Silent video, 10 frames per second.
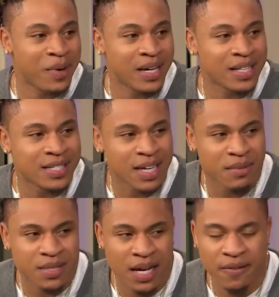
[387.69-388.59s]
but at the
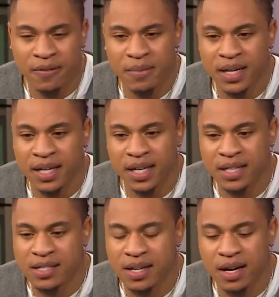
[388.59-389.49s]
same time, for me,
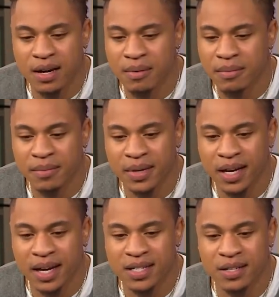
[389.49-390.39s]
it's um,
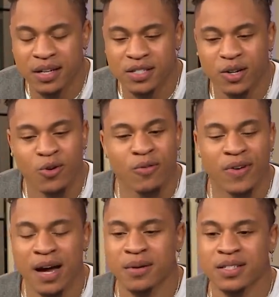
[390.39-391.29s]
it's a it's a cool
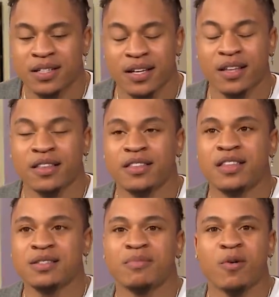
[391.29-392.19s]
vibe because
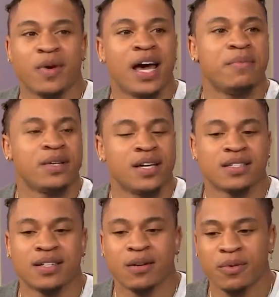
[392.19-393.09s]
this moment happened
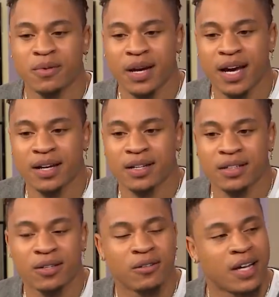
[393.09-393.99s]
yesterday. We were at a
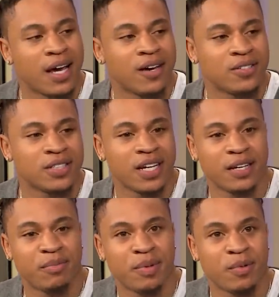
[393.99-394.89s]
little lounge
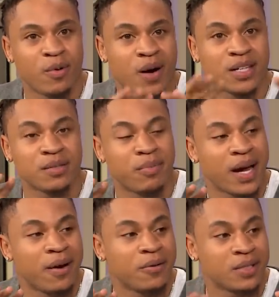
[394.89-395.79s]
and people were watching
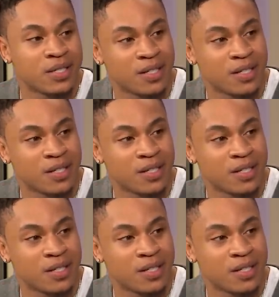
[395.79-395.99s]
Power with the